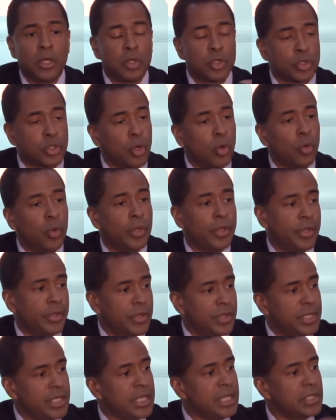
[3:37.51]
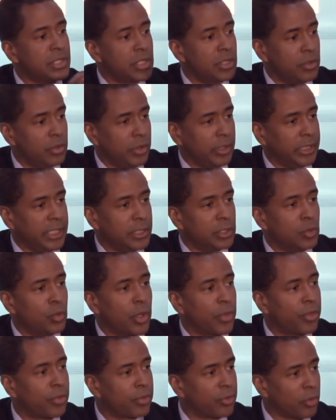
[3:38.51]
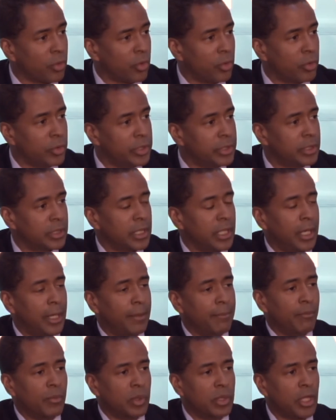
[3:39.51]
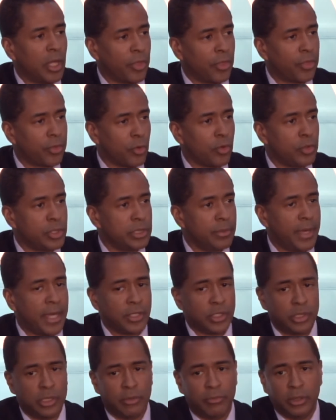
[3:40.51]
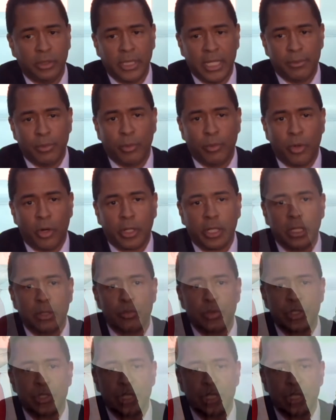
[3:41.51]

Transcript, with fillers: So these lead to a third dimension of the labor market, which